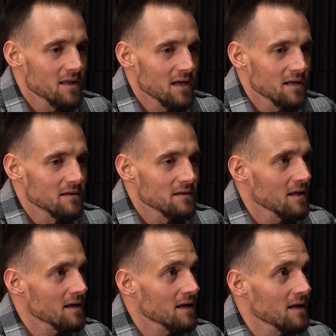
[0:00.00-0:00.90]
then
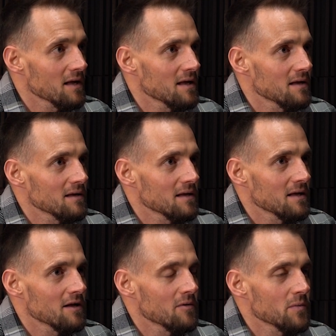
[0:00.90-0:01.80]
like
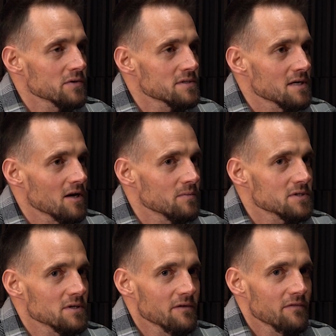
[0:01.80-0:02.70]
it almost helps
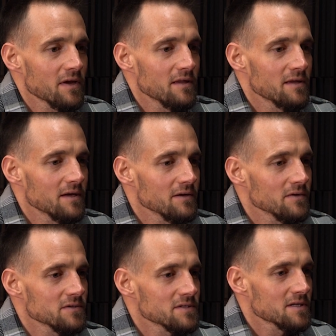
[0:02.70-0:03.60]
solidify the
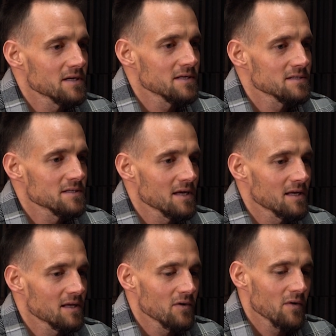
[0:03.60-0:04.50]
deals because
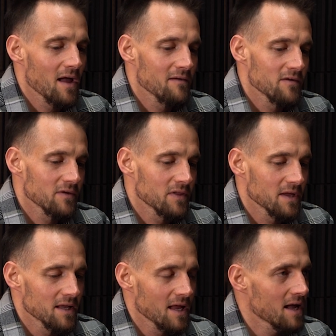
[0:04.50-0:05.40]
like you have
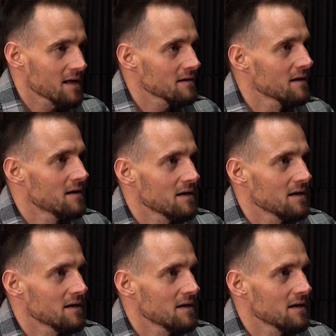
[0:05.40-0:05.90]
everything in hand.